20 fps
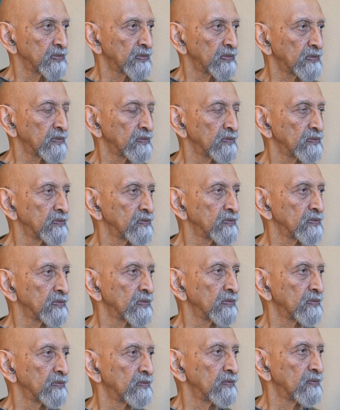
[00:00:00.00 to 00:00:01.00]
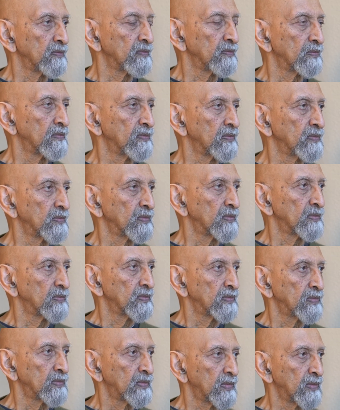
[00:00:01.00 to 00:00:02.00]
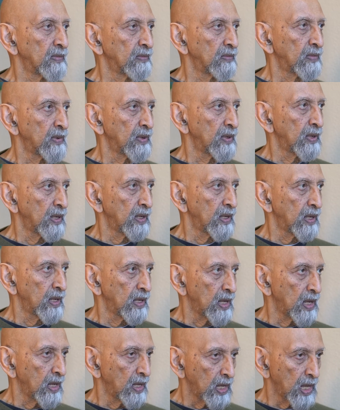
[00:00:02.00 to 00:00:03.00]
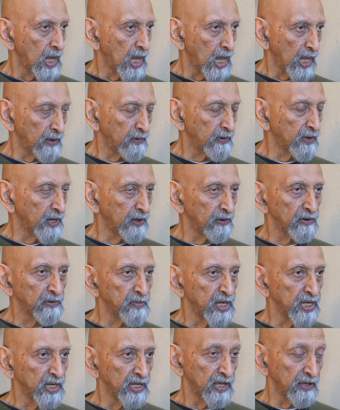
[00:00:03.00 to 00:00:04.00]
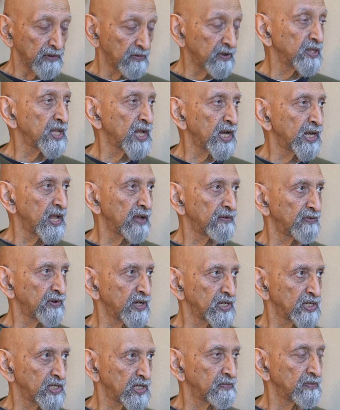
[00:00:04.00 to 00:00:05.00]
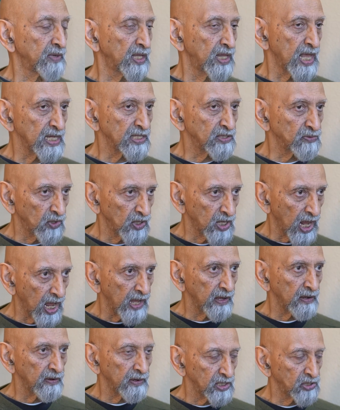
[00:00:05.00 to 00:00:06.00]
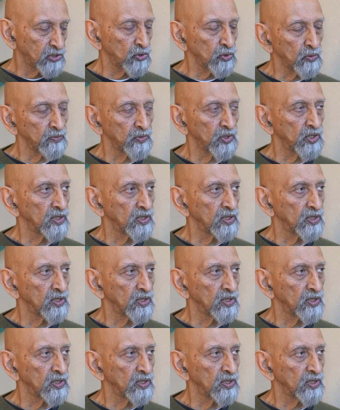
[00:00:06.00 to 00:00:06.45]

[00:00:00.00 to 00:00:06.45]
the definition of an inversion for you. I have never been given that definition, but that's what I have assumed.